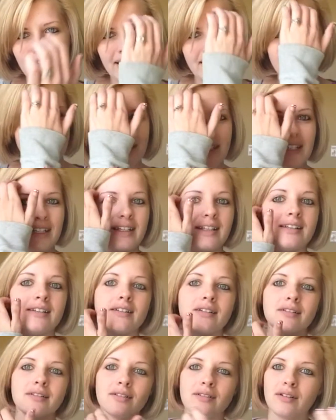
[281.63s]
And
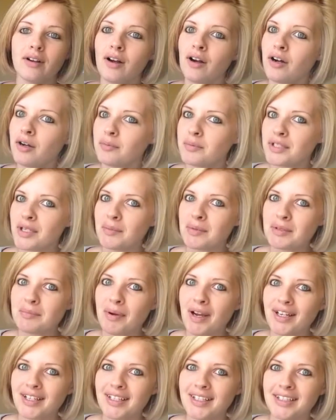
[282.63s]
then, someone's
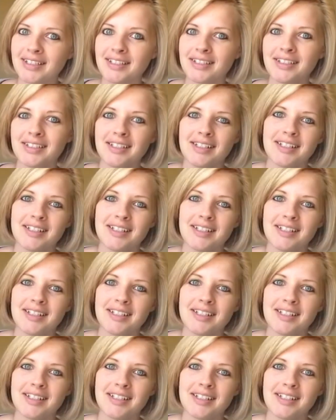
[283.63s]
pregnant.